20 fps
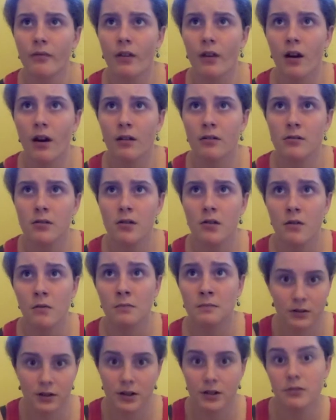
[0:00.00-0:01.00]
I don't know.
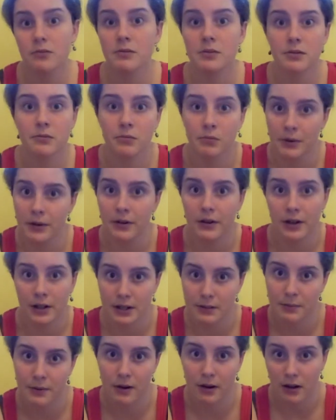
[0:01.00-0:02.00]
This was a weird
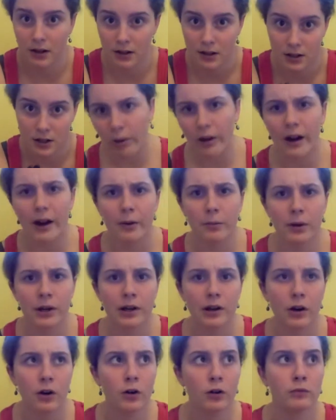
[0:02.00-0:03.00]
experience. I went
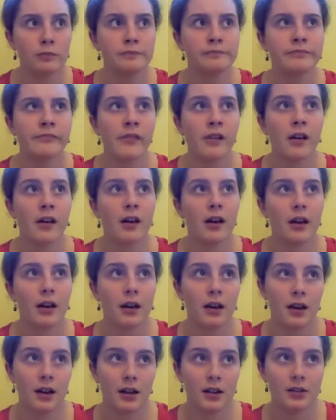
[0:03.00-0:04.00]
home
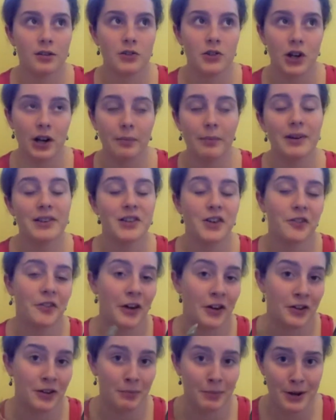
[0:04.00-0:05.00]
and checked myself
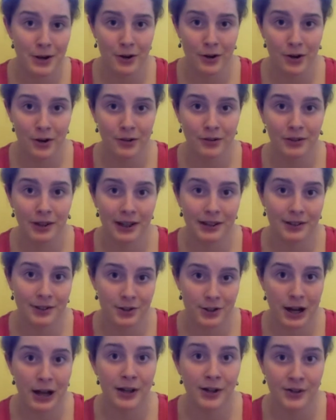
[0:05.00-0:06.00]
out in the mirror, like the
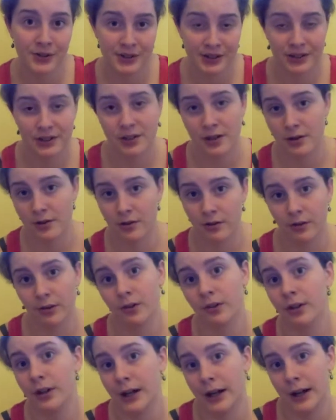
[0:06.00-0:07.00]
shallow 16-year-old
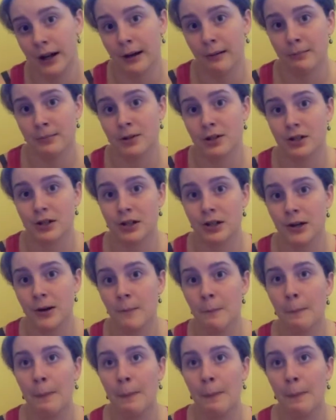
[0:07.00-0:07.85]
girl I am, to see,